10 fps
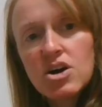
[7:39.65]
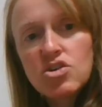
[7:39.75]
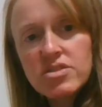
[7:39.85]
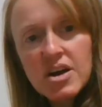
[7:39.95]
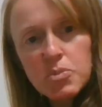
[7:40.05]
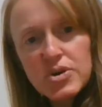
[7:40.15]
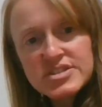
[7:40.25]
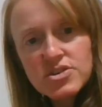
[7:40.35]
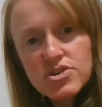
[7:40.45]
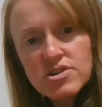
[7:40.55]
Good luck, boys
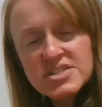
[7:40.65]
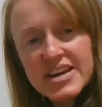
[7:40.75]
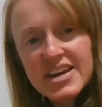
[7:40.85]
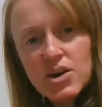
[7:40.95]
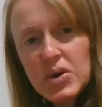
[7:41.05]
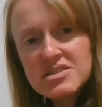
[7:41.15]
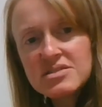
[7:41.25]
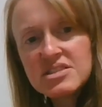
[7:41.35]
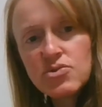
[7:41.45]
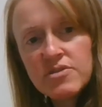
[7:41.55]
and girls. I can't wait to
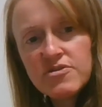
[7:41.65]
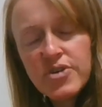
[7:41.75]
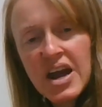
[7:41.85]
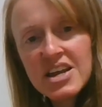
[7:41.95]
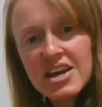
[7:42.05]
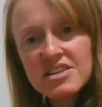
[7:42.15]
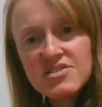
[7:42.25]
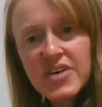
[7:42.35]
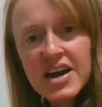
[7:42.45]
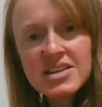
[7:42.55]
see you on Friday and to
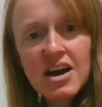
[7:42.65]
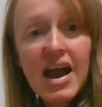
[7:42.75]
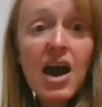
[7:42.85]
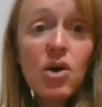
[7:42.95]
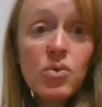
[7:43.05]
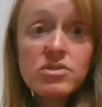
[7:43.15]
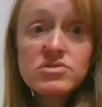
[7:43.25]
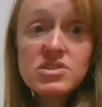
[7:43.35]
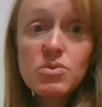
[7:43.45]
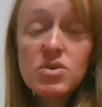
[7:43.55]
find out how well you
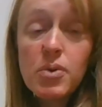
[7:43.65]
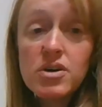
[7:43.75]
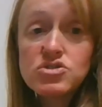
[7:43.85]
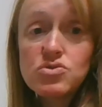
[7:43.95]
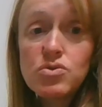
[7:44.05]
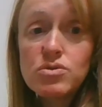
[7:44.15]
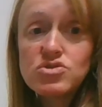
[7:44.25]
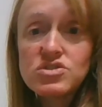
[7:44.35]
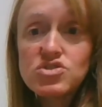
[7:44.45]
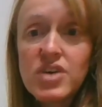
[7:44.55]
did with the partial
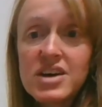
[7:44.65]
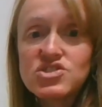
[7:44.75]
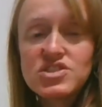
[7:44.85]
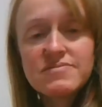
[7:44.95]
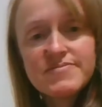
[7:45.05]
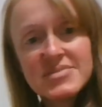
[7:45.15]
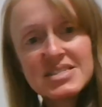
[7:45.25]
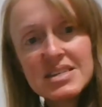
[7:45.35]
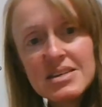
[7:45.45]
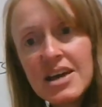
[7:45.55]
quotient strategy.
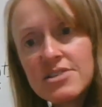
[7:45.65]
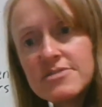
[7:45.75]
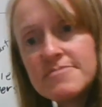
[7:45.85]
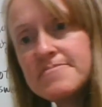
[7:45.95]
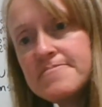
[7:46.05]
See you later.